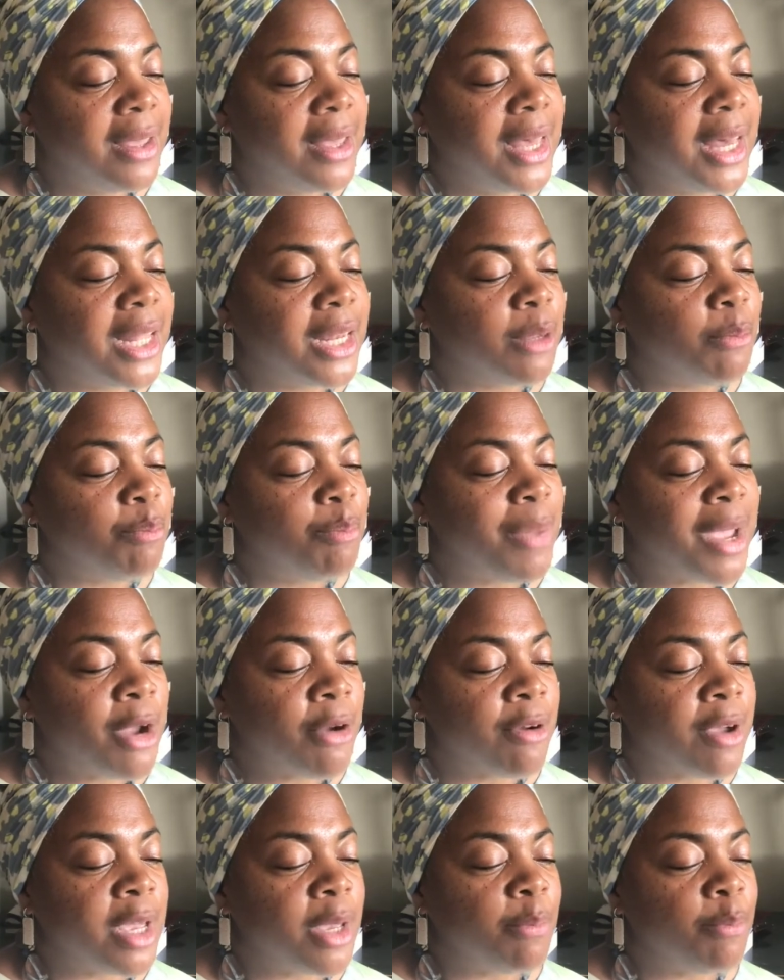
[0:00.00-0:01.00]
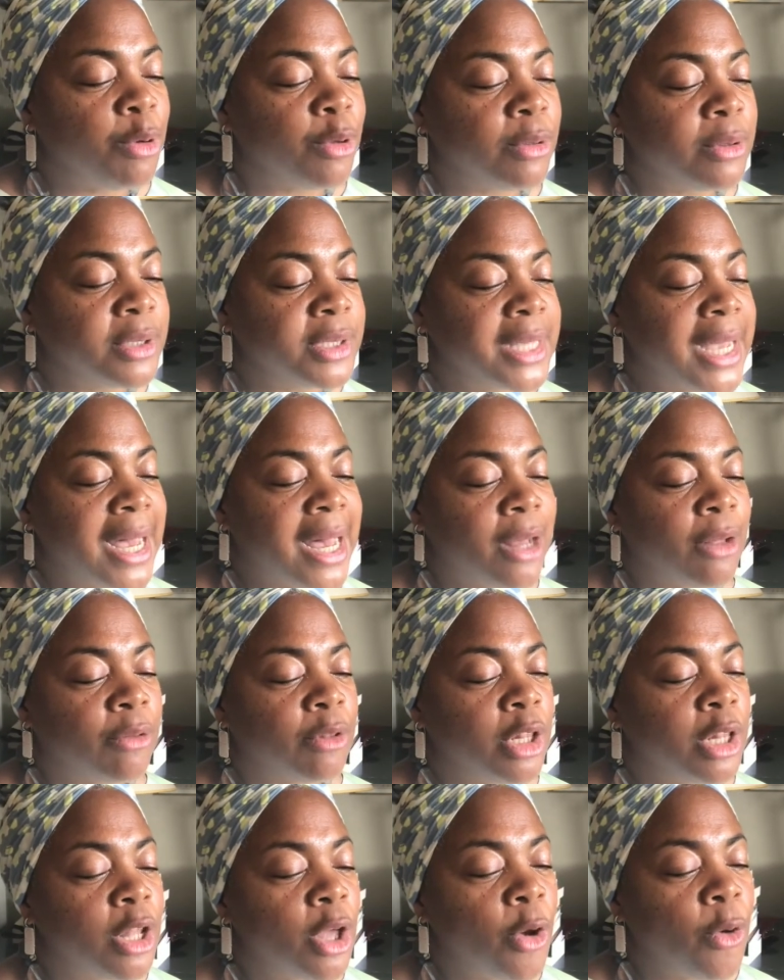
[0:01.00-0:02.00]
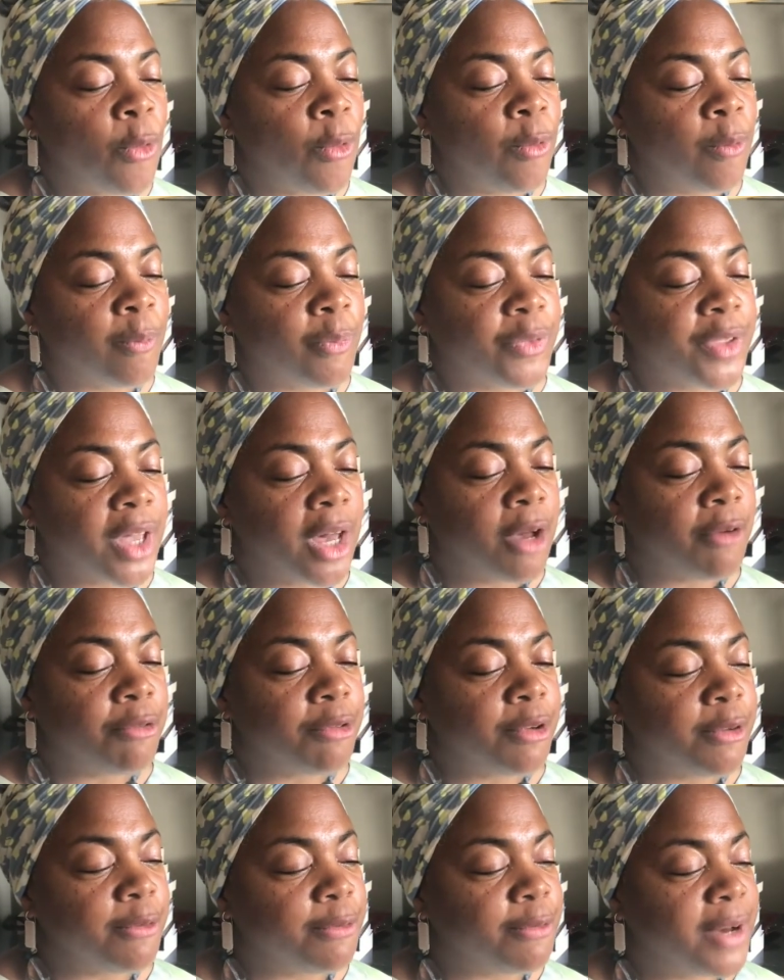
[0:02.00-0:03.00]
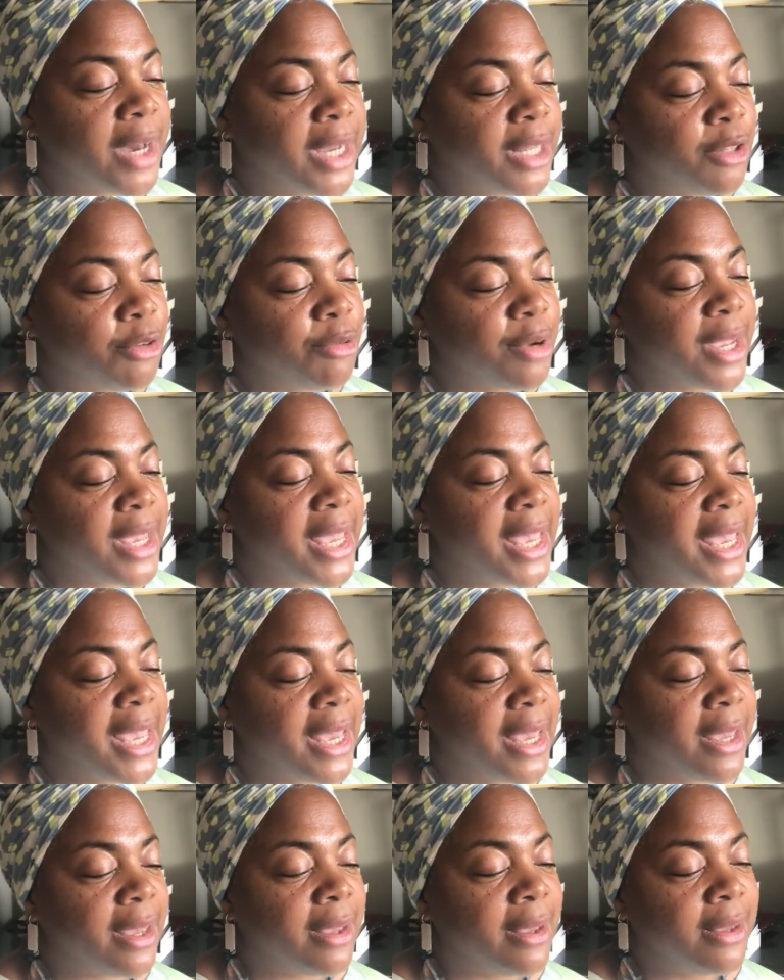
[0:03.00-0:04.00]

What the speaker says: and a beret pulled down low, covering fine grey hair.